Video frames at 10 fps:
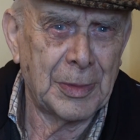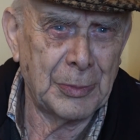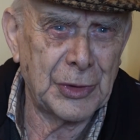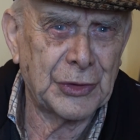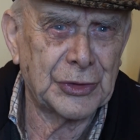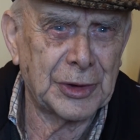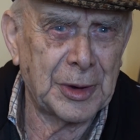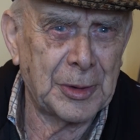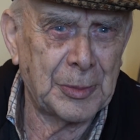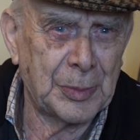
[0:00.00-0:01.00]

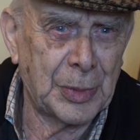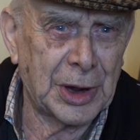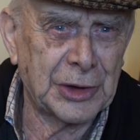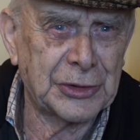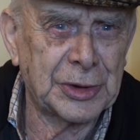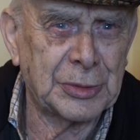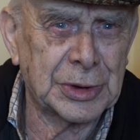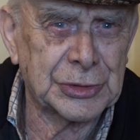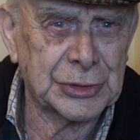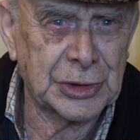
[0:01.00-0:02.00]
missing body
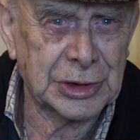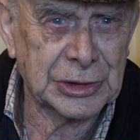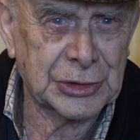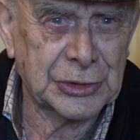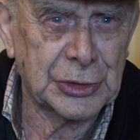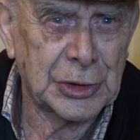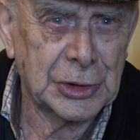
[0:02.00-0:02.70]
was lost.